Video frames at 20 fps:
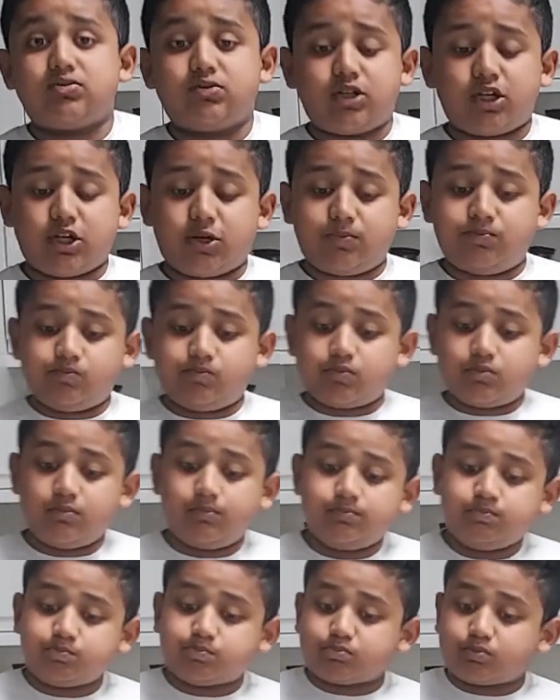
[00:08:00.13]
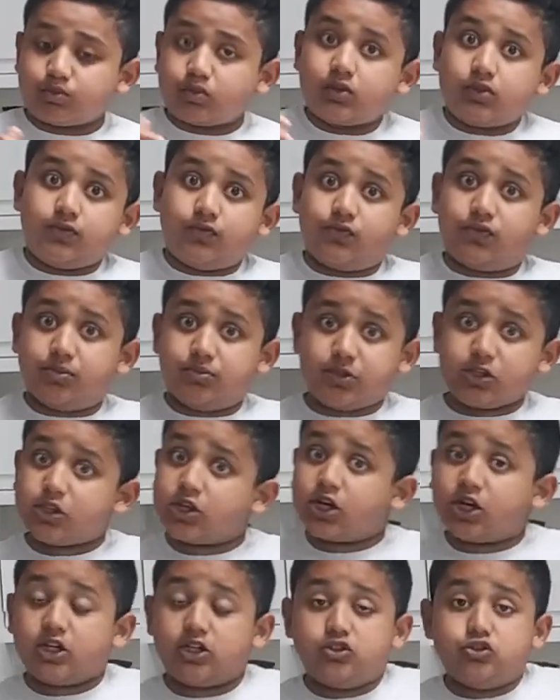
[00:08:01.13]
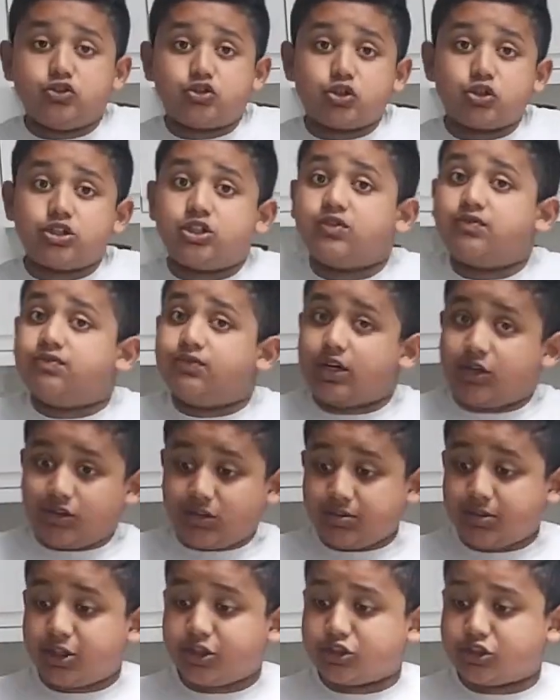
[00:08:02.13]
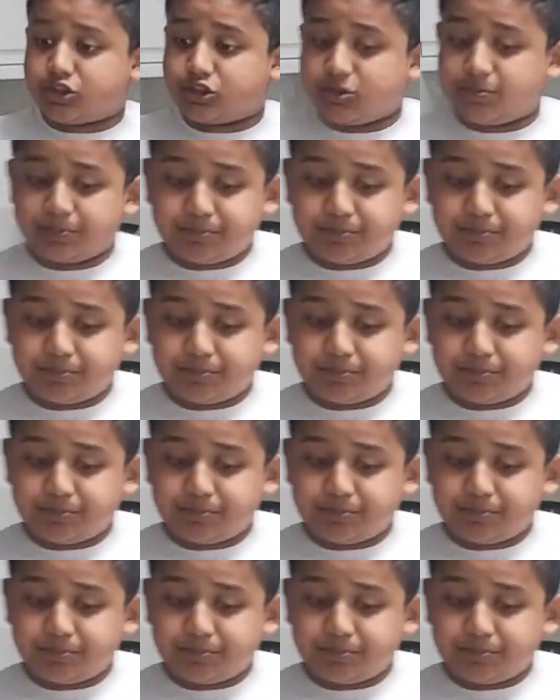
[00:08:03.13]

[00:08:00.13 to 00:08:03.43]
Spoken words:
video. For me, I enjoyed it very much.